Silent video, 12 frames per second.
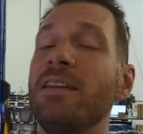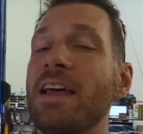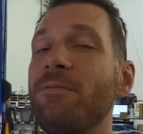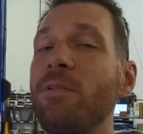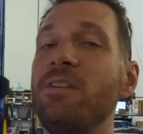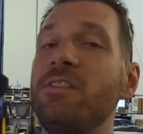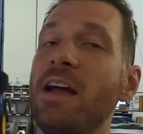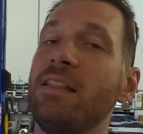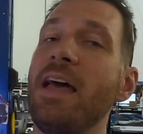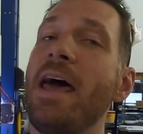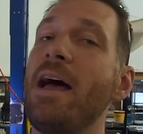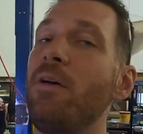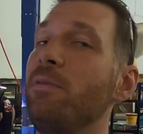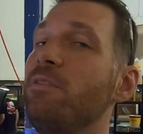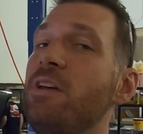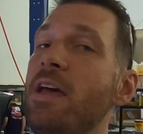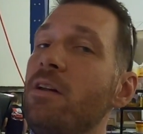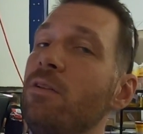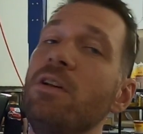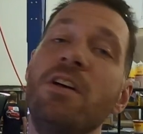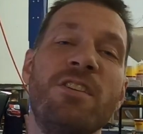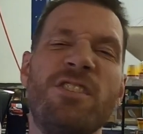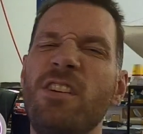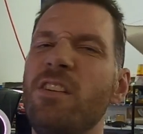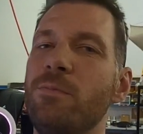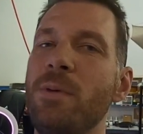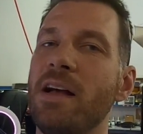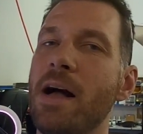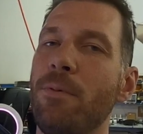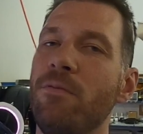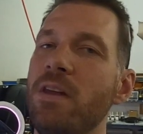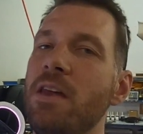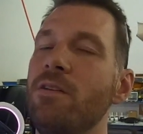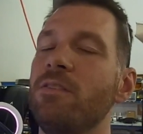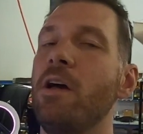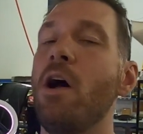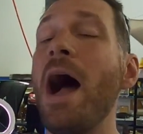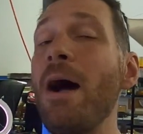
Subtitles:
Definitely check that out on the channel. Should just be a couple videos ago.